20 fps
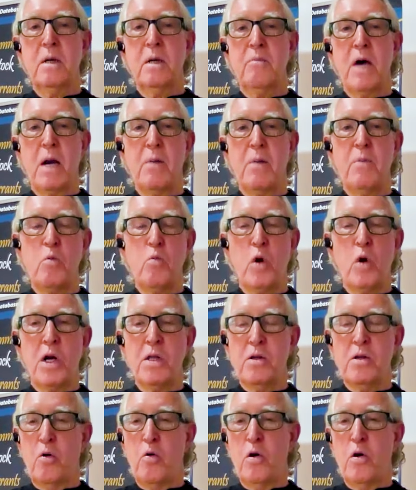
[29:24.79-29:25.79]
It might have been
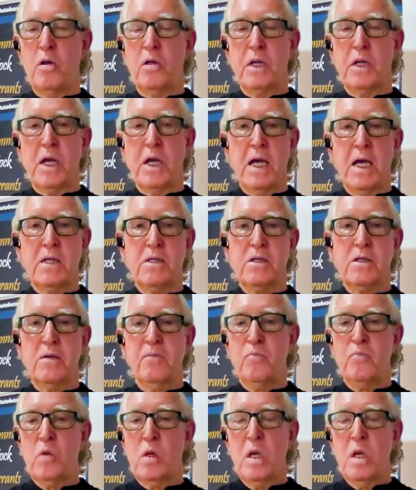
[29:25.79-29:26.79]
one in the oil and gas.